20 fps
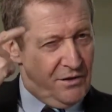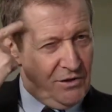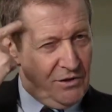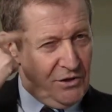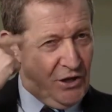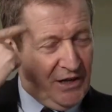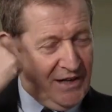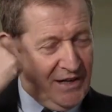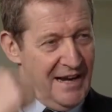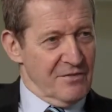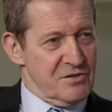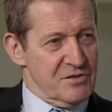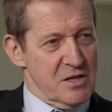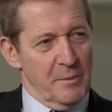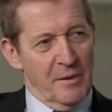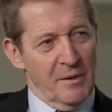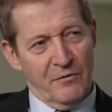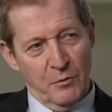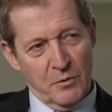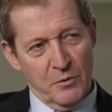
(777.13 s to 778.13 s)
you can have some
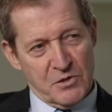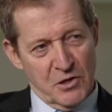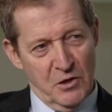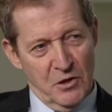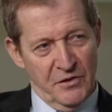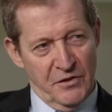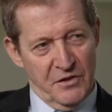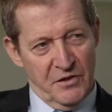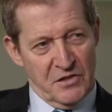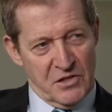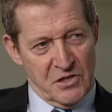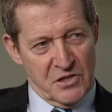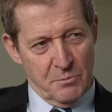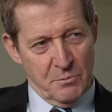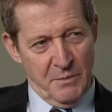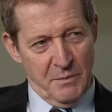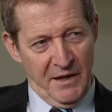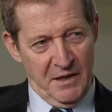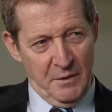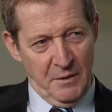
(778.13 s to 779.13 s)
influence over the
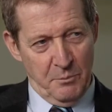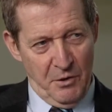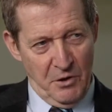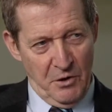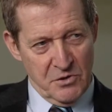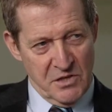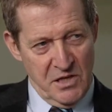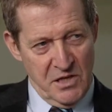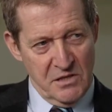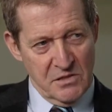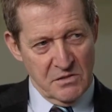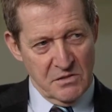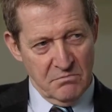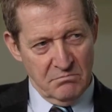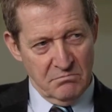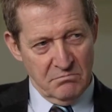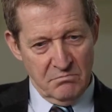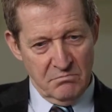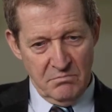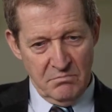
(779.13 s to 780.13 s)
decision-making process,
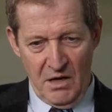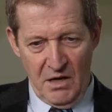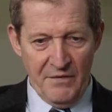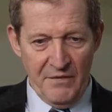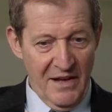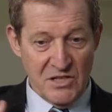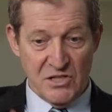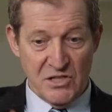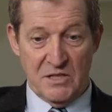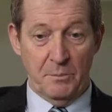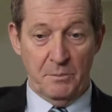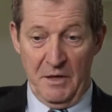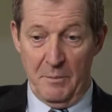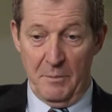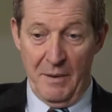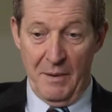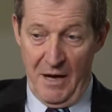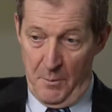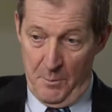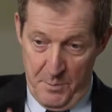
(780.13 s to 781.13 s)
mm-hmm. and that's simply
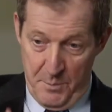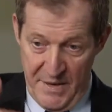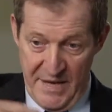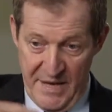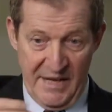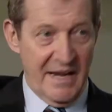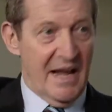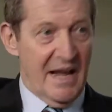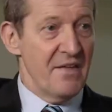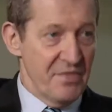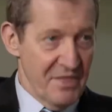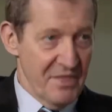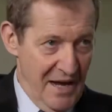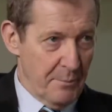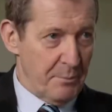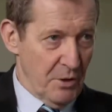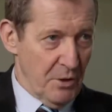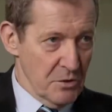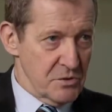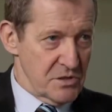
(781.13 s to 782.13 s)
about being in
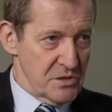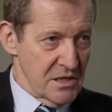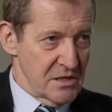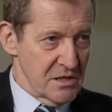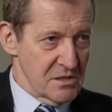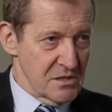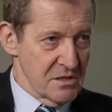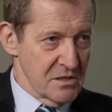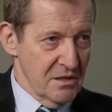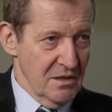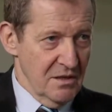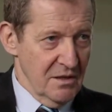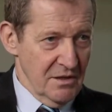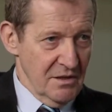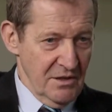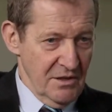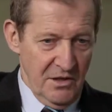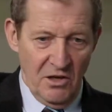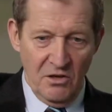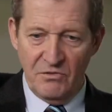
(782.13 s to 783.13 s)
that process. Yeah.
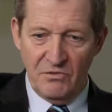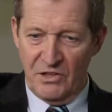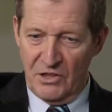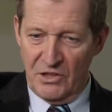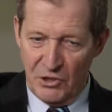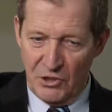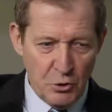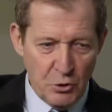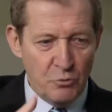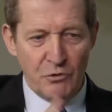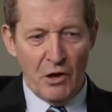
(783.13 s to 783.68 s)
That you